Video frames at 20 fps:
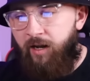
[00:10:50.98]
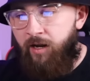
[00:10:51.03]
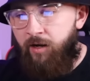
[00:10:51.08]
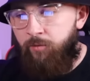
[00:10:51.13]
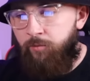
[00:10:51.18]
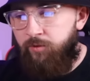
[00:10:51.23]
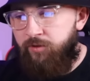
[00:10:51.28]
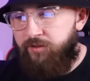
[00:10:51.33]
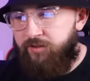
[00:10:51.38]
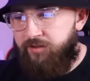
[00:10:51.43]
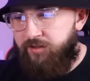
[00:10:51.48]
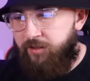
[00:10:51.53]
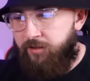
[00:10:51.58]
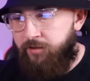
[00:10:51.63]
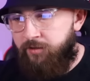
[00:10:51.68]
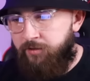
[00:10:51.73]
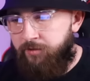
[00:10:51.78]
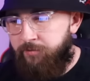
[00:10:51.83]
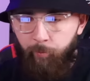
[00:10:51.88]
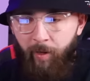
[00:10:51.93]
I was
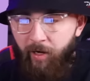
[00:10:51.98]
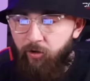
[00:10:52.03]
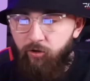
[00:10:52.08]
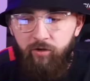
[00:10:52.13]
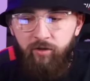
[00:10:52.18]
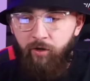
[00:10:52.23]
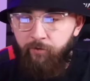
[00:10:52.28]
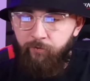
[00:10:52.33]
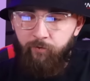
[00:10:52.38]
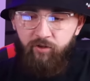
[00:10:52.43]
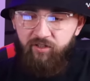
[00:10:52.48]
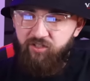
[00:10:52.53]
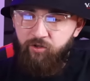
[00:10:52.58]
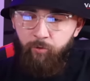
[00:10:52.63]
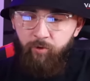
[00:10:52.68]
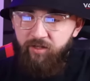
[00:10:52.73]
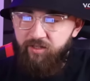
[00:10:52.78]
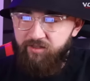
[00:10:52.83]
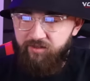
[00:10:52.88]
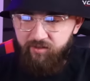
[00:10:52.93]
prepared enough for this
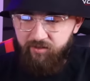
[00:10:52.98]
quiz,